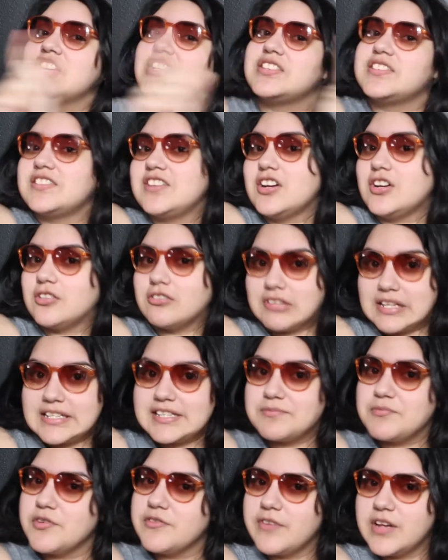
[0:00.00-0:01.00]
So
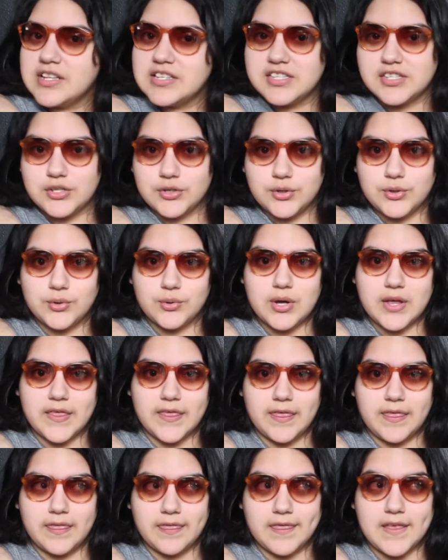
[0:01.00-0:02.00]
let's move on to
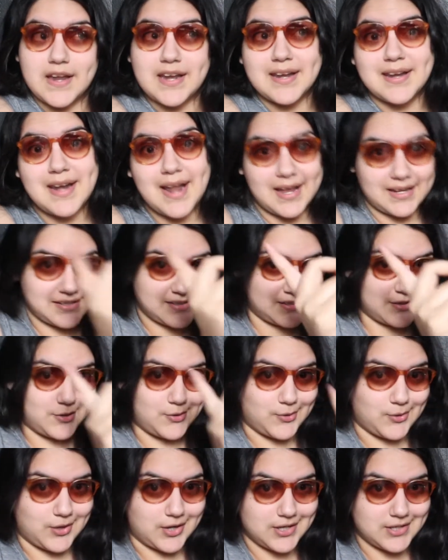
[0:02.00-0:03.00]
the next
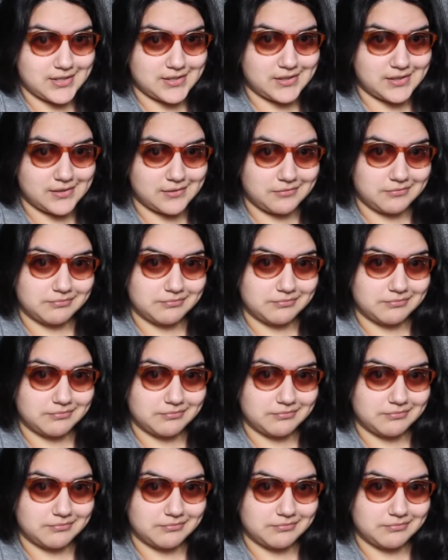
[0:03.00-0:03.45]
chorus.